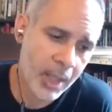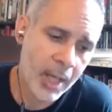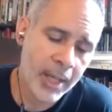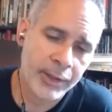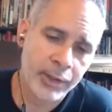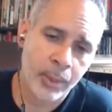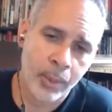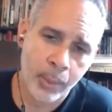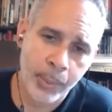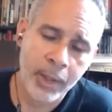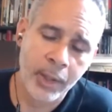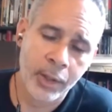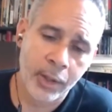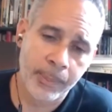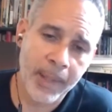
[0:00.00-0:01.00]
And so when we
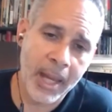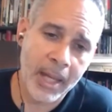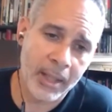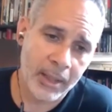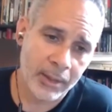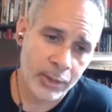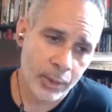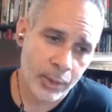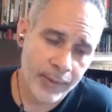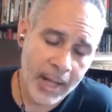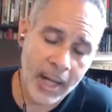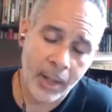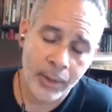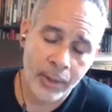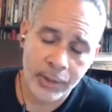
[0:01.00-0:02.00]
look back at sort of
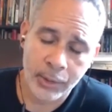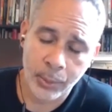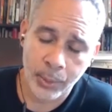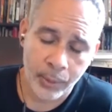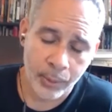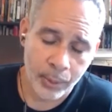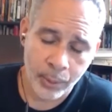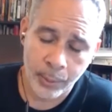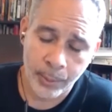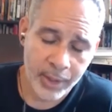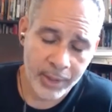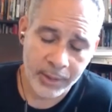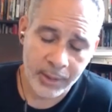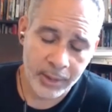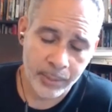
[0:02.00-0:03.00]
our historical
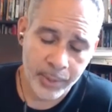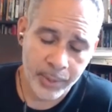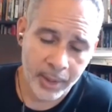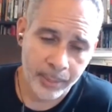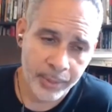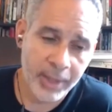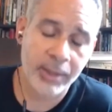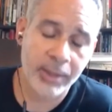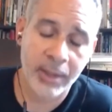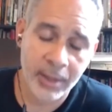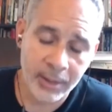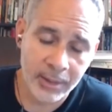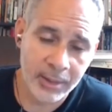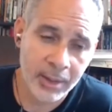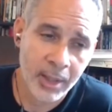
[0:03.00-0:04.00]

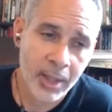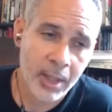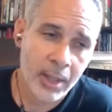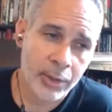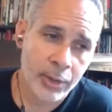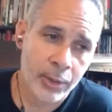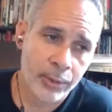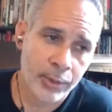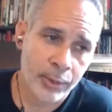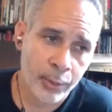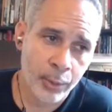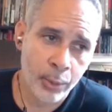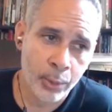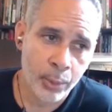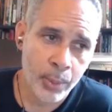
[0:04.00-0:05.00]
precedents in terms of
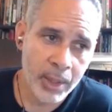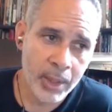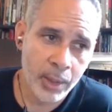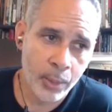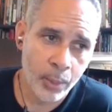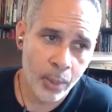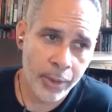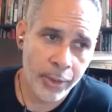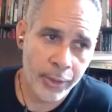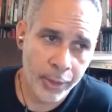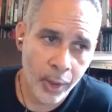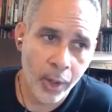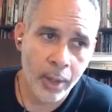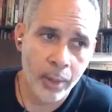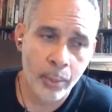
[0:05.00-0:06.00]
who we
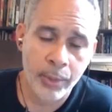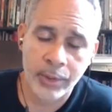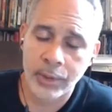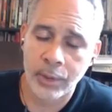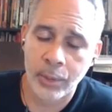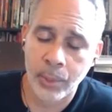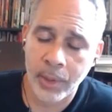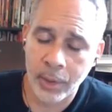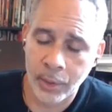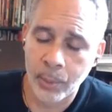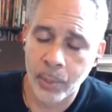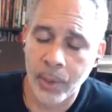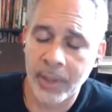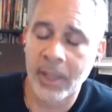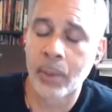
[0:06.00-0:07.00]
thought was doing good
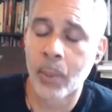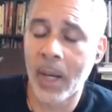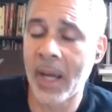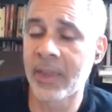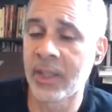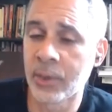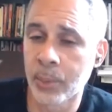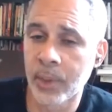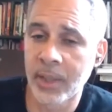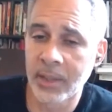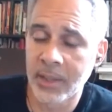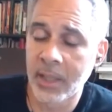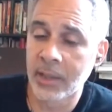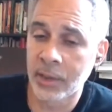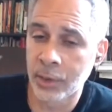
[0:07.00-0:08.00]
work and why these
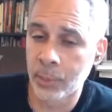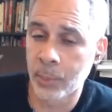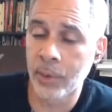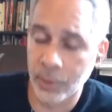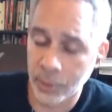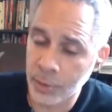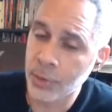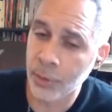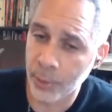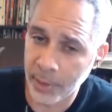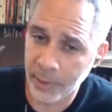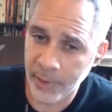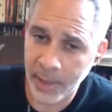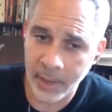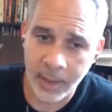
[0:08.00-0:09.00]
organizations were destroyed,
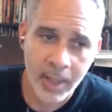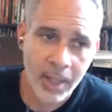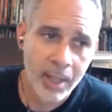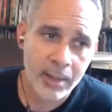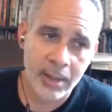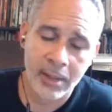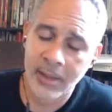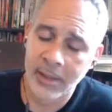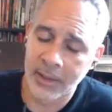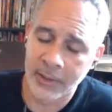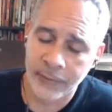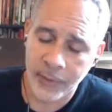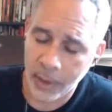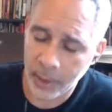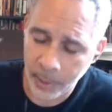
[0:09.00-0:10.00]
right? They didn't just
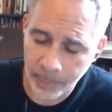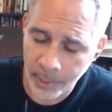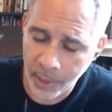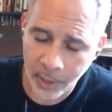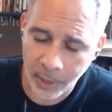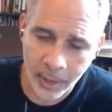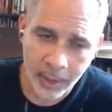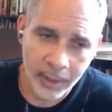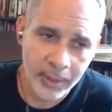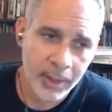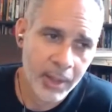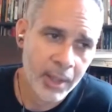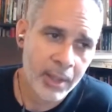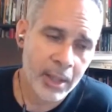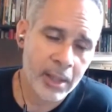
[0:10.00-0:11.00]
fall apart.
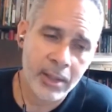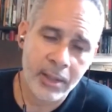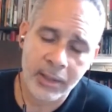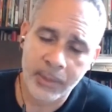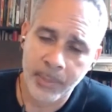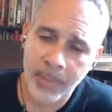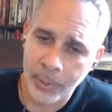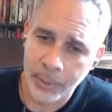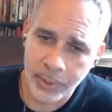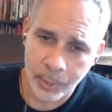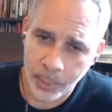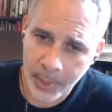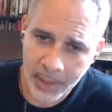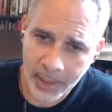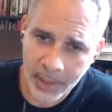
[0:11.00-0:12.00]
They didn't just melt
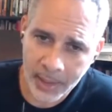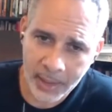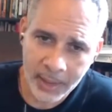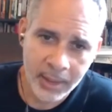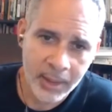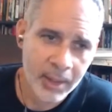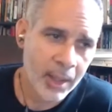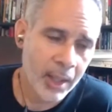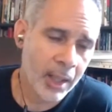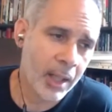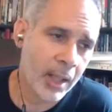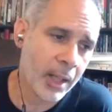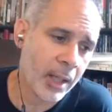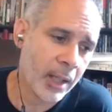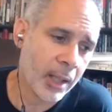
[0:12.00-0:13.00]
away.
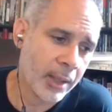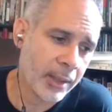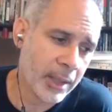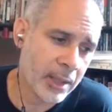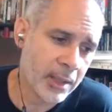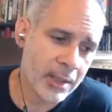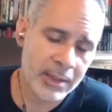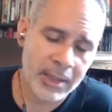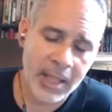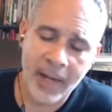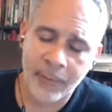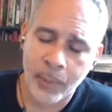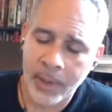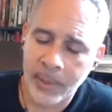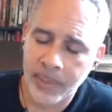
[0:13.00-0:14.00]
They didn't just have
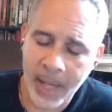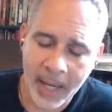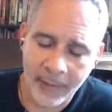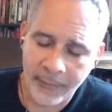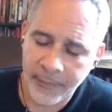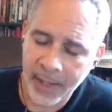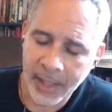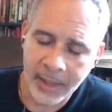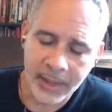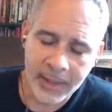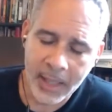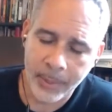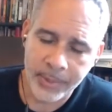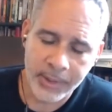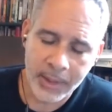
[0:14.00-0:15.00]
one bad fight and
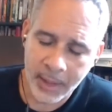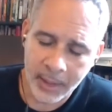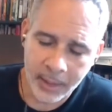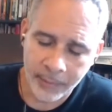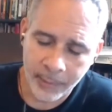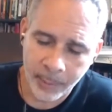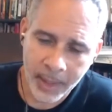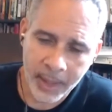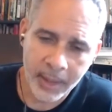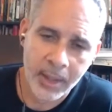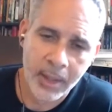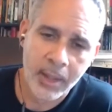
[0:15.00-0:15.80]
that was the end of them, right?